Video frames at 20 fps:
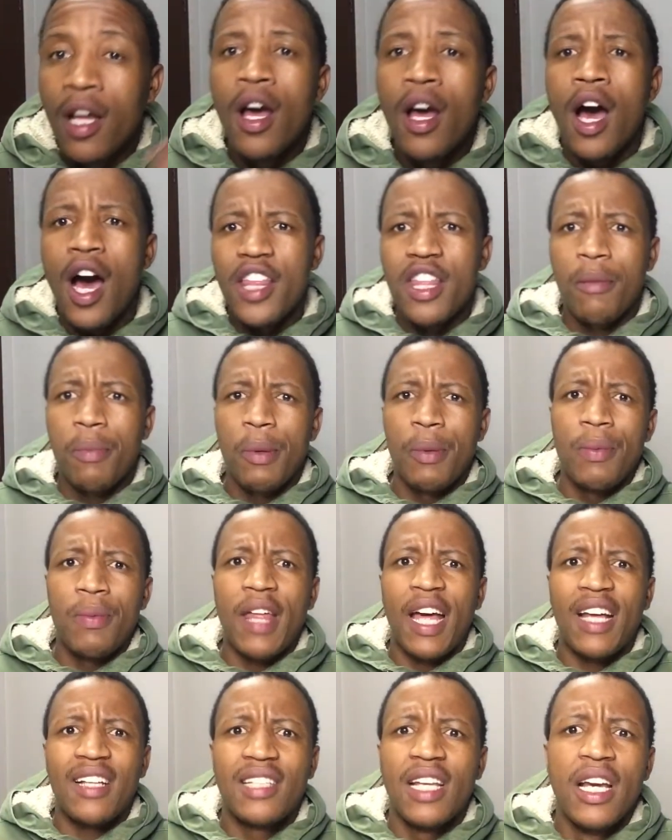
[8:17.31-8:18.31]
Other people that
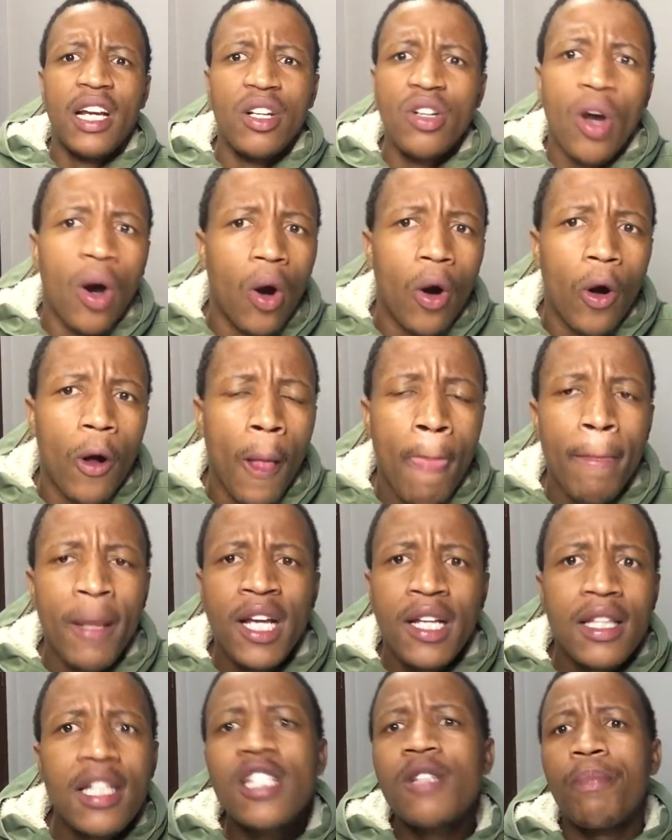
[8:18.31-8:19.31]
are saying no,
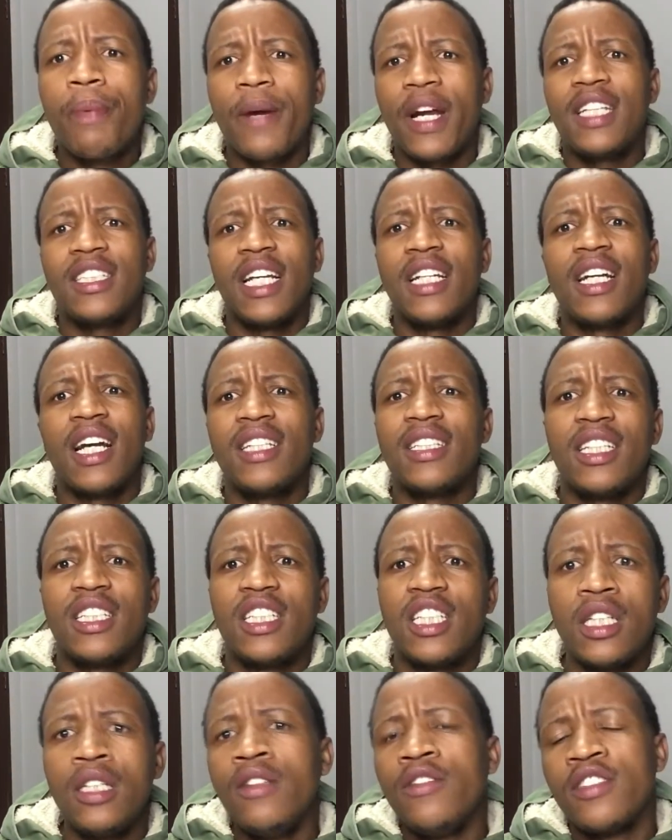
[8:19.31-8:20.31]
this pressure on Kaizer
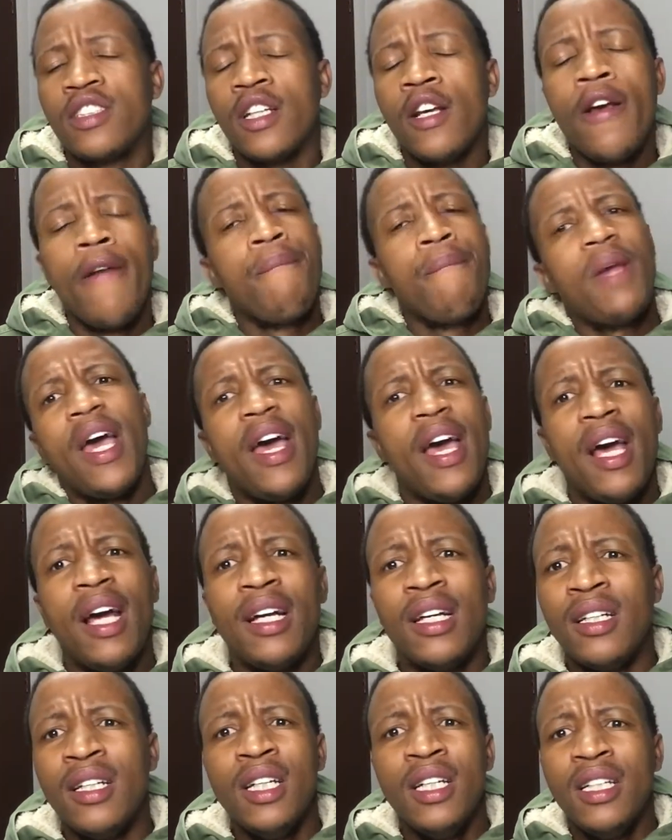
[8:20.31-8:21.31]
Chiefs,
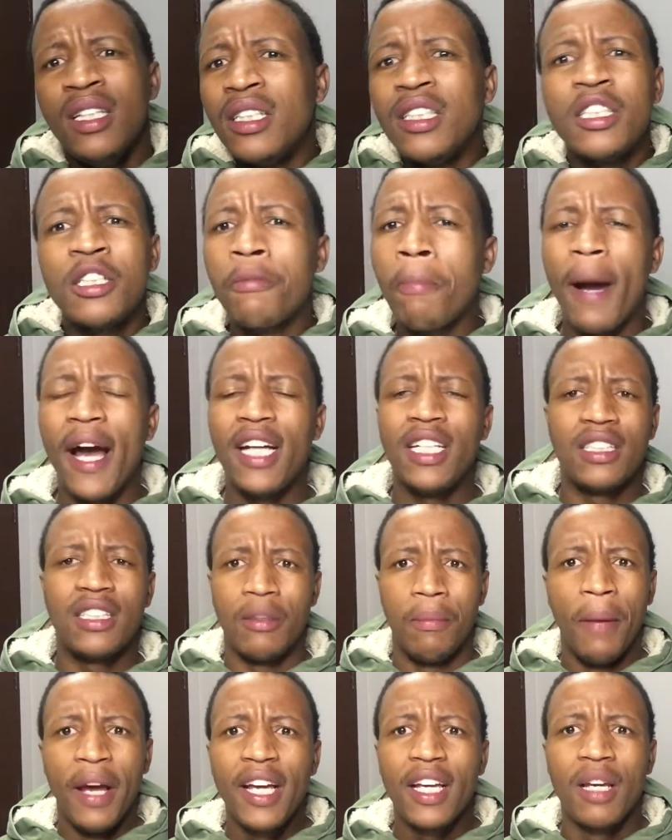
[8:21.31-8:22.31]
it might
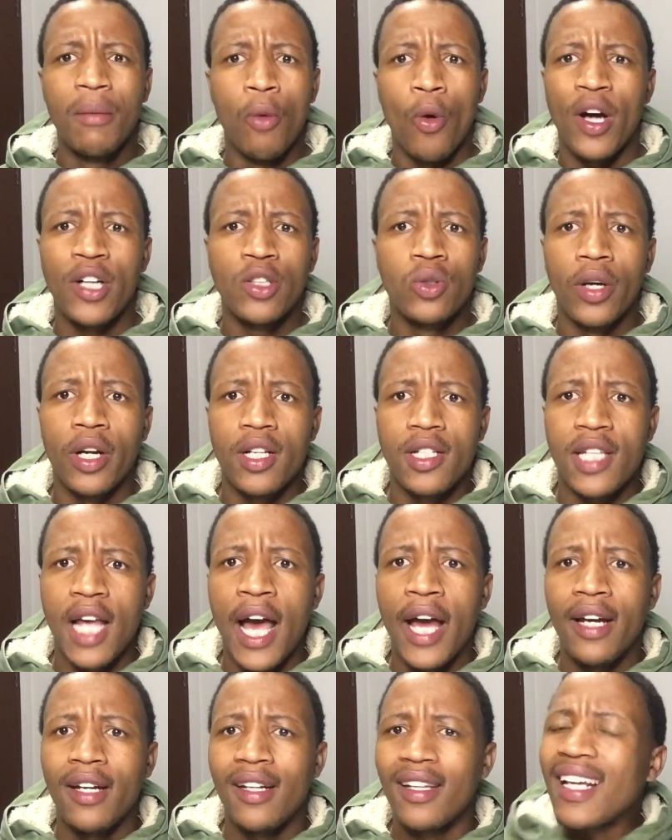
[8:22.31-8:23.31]
make him want to
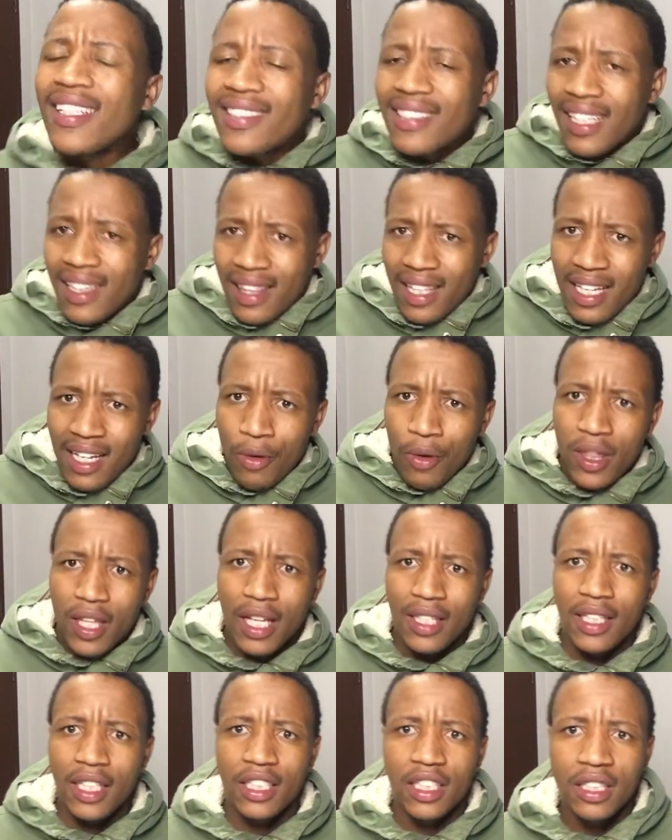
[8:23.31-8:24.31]
resign. That's the thing with
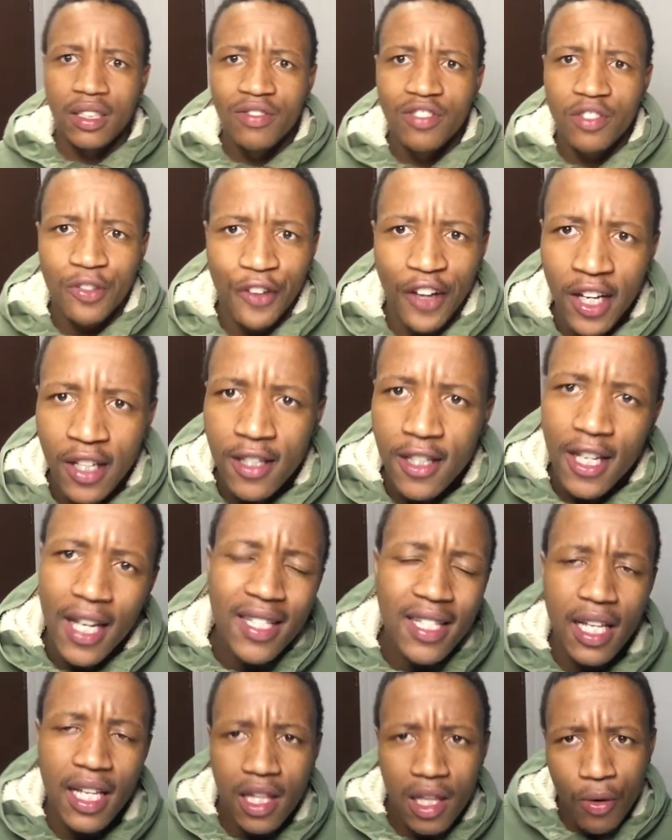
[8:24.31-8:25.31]
Kaizer Chiefs fans. That's
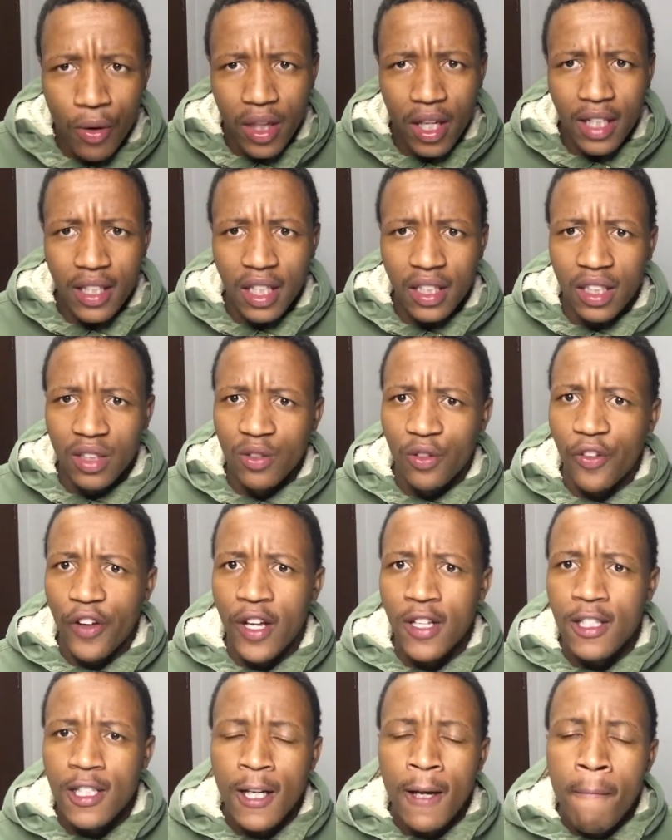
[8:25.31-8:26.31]
the thing with Kaizer Chiefs
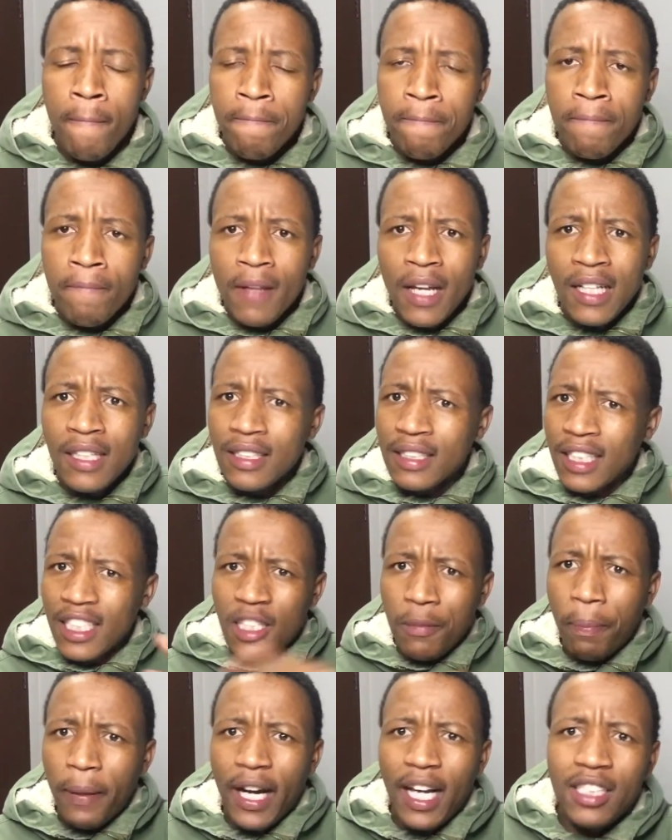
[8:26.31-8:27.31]
fans. This
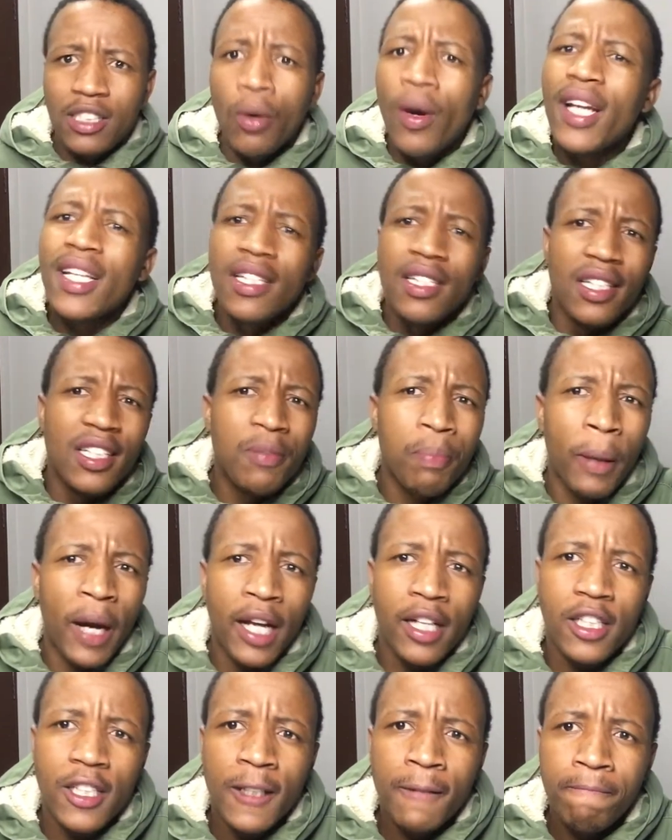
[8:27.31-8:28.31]
pressure, what is this pressure?